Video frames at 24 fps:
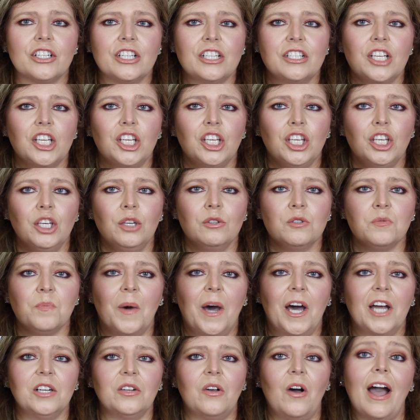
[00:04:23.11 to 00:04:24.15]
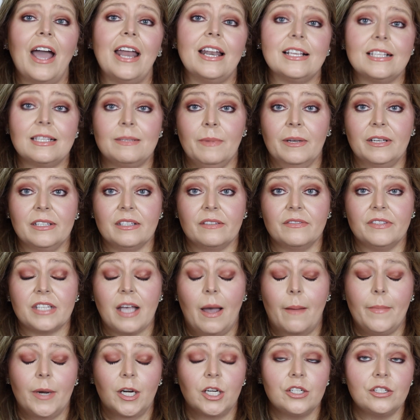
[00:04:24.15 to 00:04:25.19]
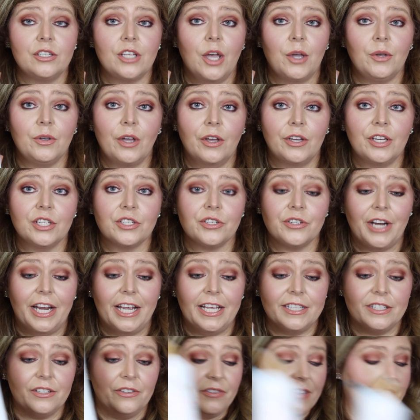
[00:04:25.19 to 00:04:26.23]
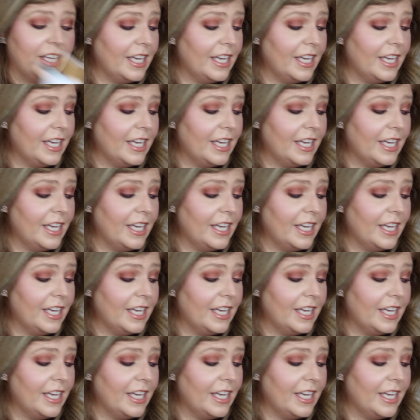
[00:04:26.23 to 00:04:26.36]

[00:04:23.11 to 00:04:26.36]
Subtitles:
It's a huge bottle and it smells of summer, so go get your hands on